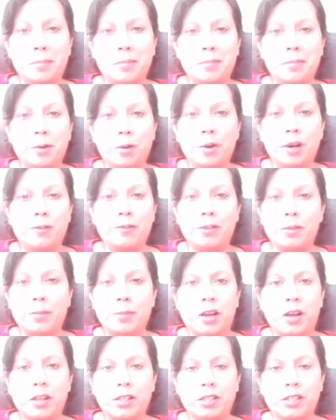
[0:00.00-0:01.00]
whoever's
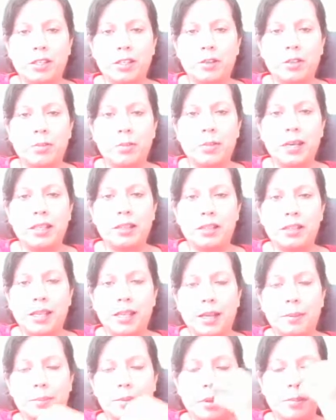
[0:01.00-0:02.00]
asking you to make this
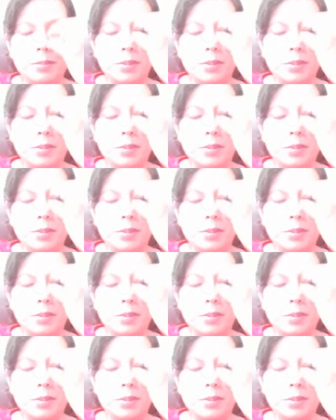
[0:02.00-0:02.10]
app, comes